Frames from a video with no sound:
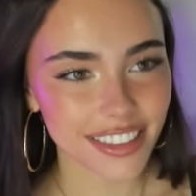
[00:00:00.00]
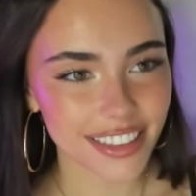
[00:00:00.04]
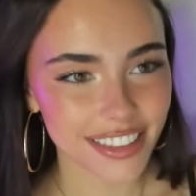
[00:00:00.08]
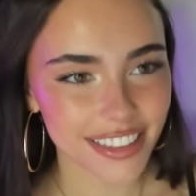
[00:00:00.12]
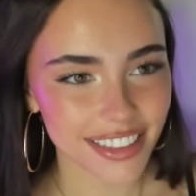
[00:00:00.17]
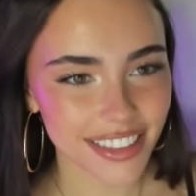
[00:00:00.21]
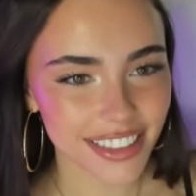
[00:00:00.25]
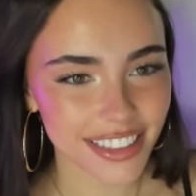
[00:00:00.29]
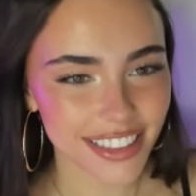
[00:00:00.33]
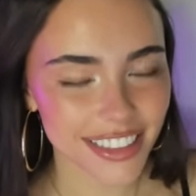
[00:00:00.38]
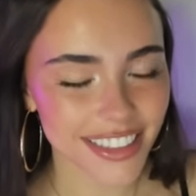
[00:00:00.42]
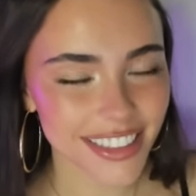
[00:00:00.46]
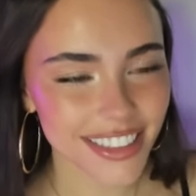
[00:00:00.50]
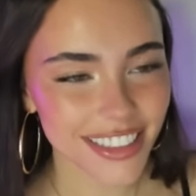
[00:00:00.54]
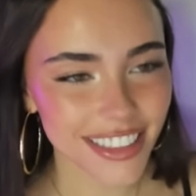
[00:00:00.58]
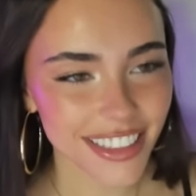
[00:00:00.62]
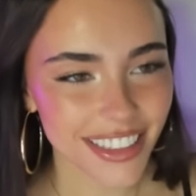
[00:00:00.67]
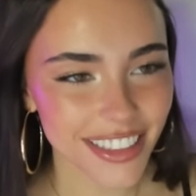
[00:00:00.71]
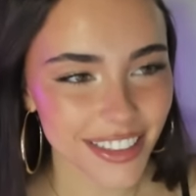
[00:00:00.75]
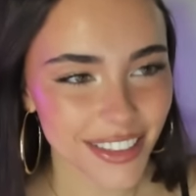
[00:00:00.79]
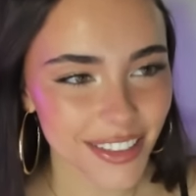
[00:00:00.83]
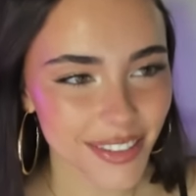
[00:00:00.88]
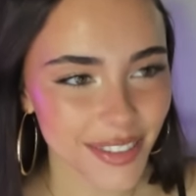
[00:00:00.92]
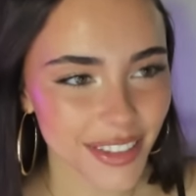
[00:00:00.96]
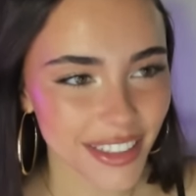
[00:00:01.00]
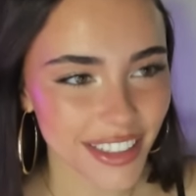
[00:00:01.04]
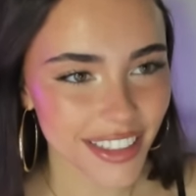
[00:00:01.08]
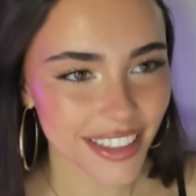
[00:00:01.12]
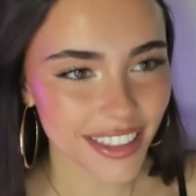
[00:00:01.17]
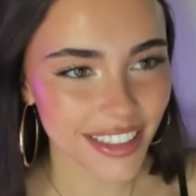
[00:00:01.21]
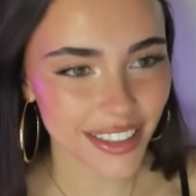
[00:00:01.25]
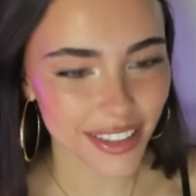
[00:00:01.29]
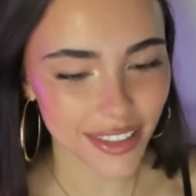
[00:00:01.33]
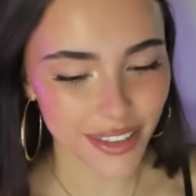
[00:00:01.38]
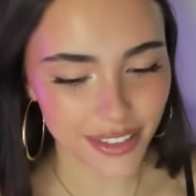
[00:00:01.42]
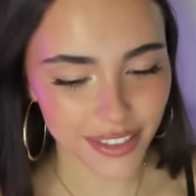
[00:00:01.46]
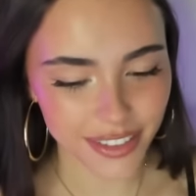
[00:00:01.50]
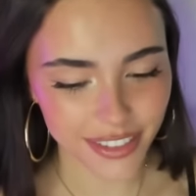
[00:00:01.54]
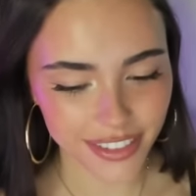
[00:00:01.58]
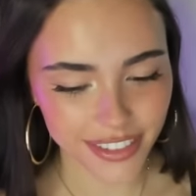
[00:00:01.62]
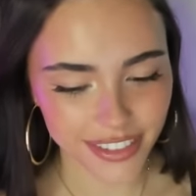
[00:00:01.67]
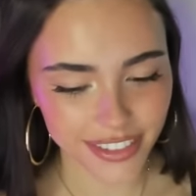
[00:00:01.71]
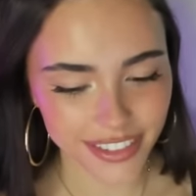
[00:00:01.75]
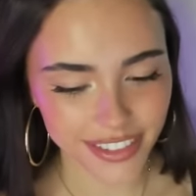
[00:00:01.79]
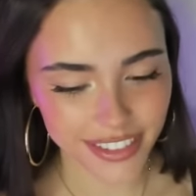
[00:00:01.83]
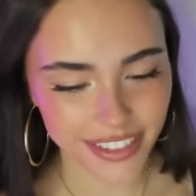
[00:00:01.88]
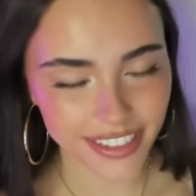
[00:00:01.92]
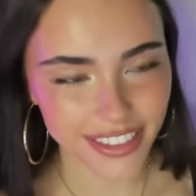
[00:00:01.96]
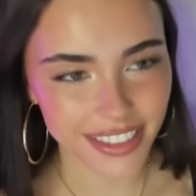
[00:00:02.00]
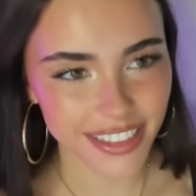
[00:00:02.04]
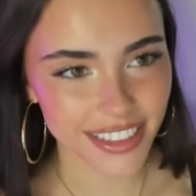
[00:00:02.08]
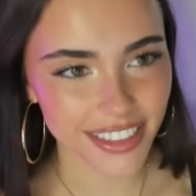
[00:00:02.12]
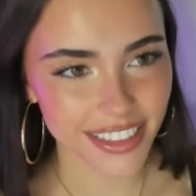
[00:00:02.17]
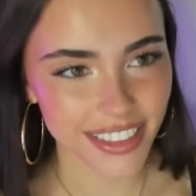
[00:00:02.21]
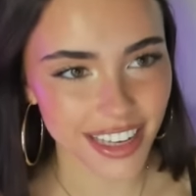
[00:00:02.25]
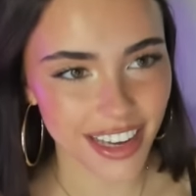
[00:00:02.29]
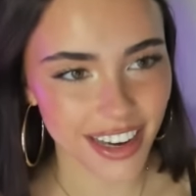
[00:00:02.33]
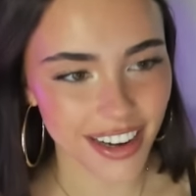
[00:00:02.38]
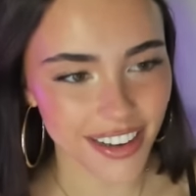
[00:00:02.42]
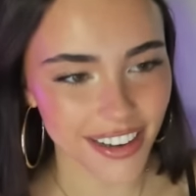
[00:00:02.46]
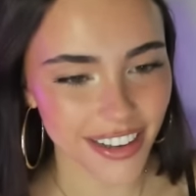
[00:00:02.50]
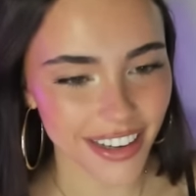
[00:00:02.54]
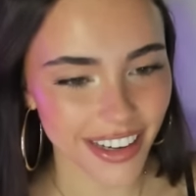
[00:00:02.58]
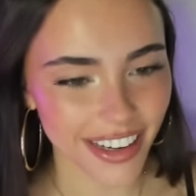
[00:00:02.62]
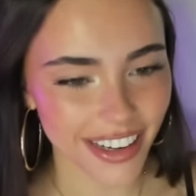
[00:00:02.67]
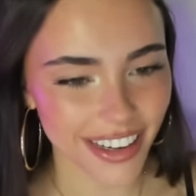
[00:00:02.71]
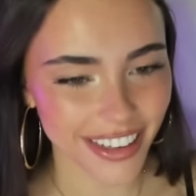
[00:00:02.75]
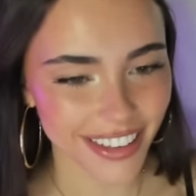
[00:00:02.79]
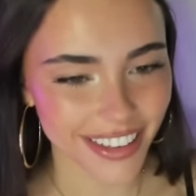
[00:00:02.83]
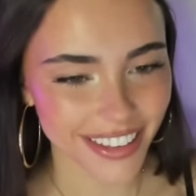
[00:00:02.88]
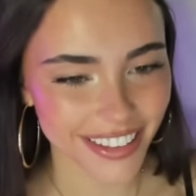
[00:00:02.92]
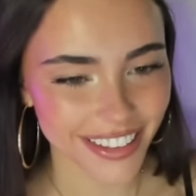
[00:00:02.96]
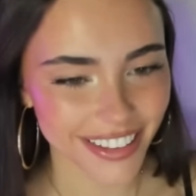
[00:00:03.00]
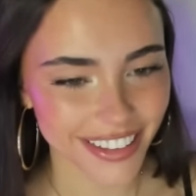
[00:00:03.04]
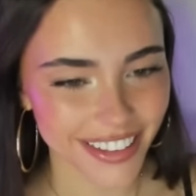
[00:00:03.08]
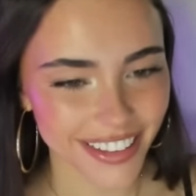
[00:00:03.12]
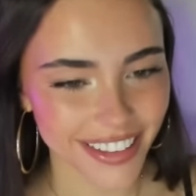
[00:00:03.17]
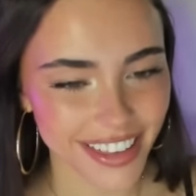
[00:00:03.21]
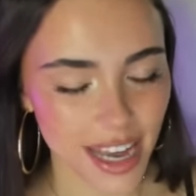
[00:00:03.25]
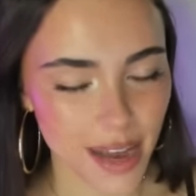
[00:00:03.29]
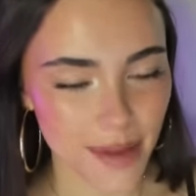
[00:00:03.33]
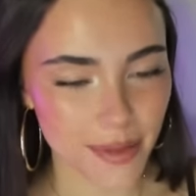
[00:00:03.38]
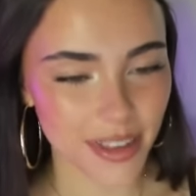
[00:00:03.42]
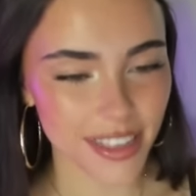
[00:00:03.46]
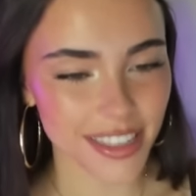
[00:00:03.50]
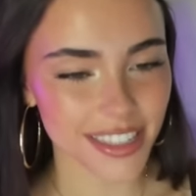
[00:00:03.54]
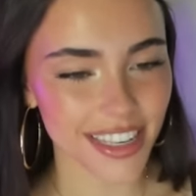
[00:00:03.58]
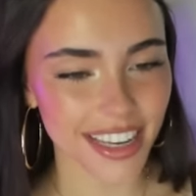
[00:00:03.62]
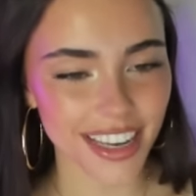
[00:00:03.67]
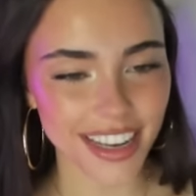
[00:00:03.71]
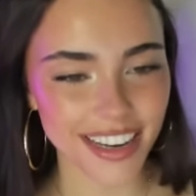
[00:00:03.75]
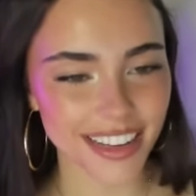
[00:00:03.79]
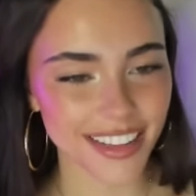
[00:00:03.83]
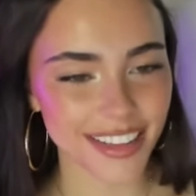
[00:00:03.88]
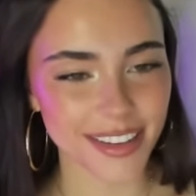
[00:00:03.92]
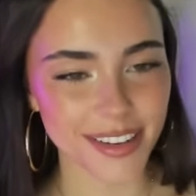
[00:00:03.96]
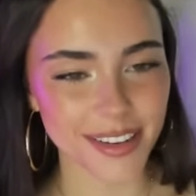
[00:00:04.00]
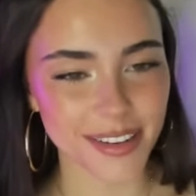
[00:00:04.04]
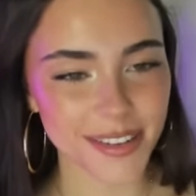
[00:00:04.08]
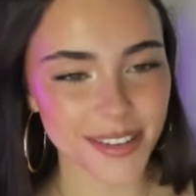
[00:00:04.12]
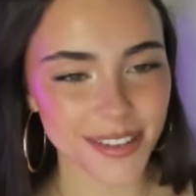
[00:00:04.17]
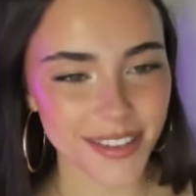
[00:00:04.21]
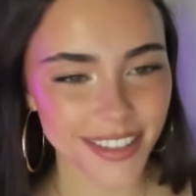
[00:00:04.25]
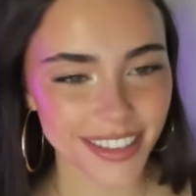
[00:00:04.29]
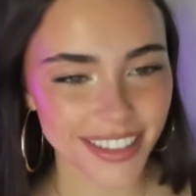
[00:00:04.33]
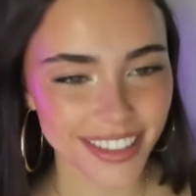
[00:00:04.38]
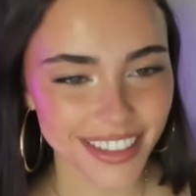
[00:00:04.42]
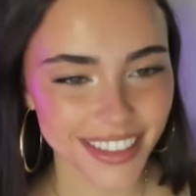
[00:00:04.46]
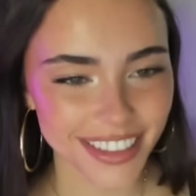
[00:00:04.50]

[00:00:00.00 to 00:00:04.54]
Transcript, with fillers: This is a little bit, you know, scary. I'm excited though.